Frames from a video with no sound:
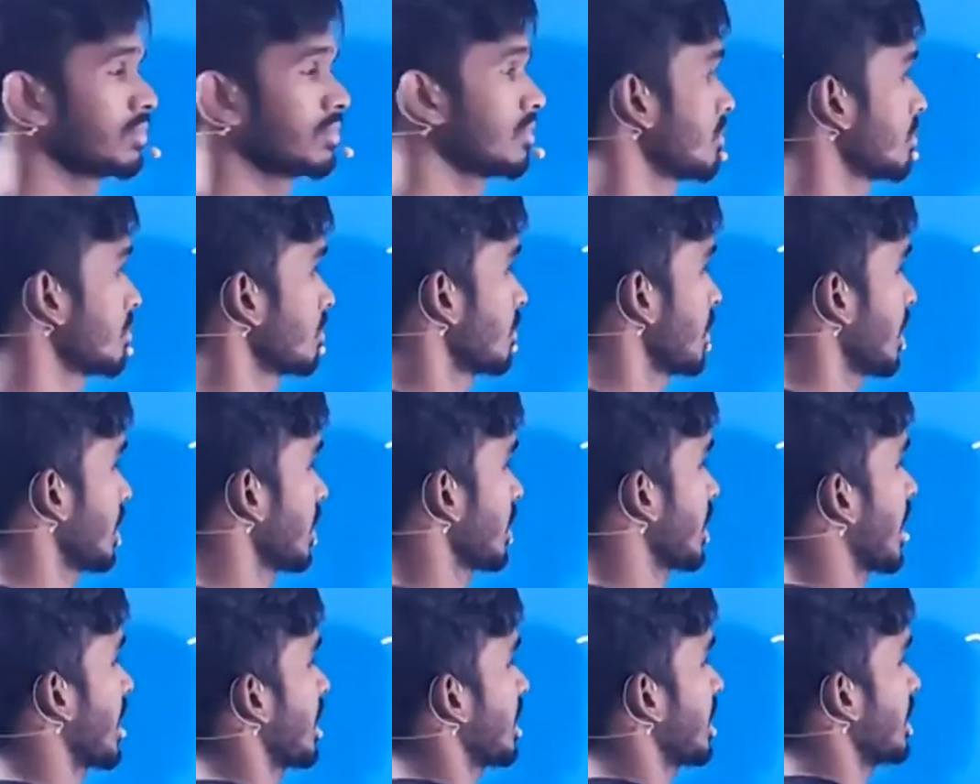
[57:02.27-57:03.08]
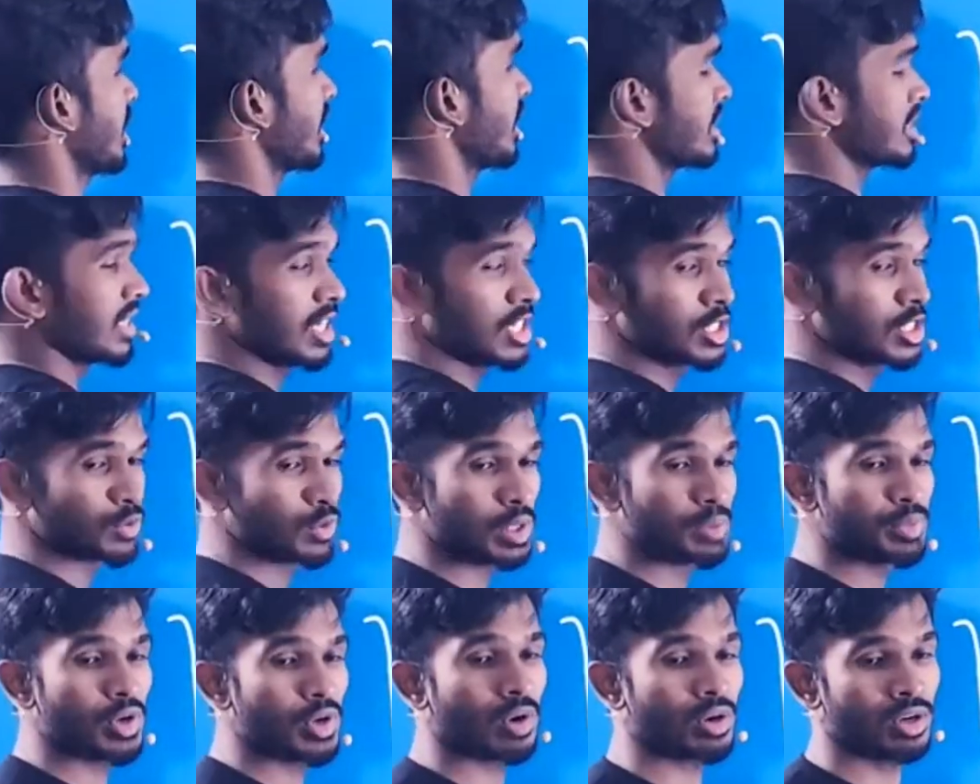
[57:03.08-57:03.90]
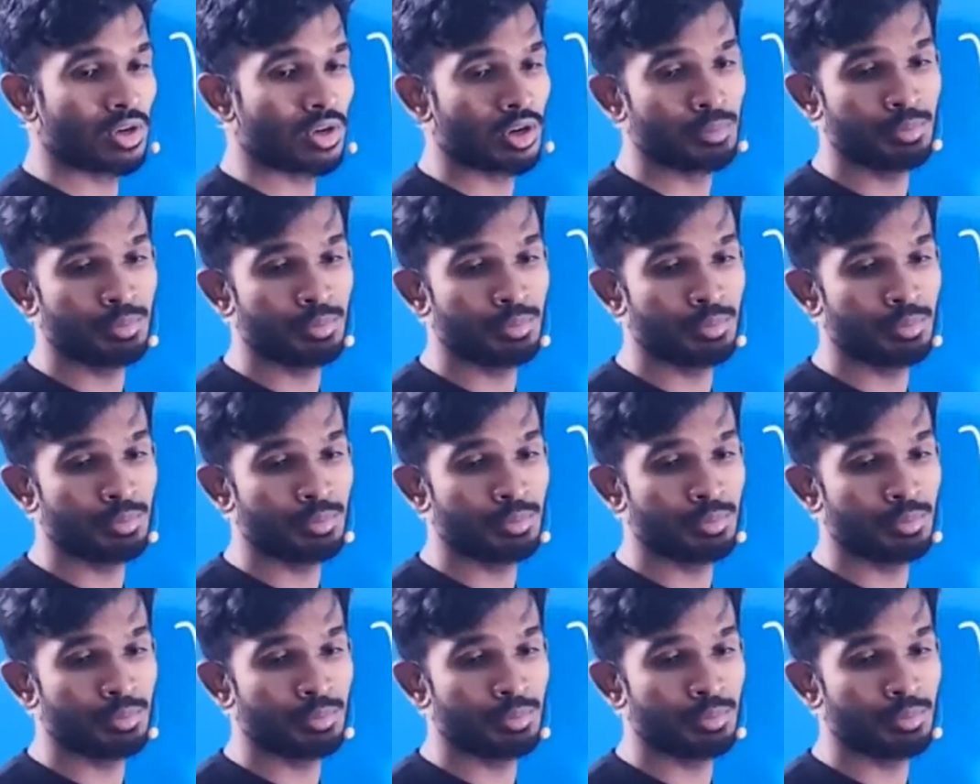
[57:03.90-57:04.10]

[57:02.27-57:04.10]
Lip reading: Then guaranteed seeds will be on top.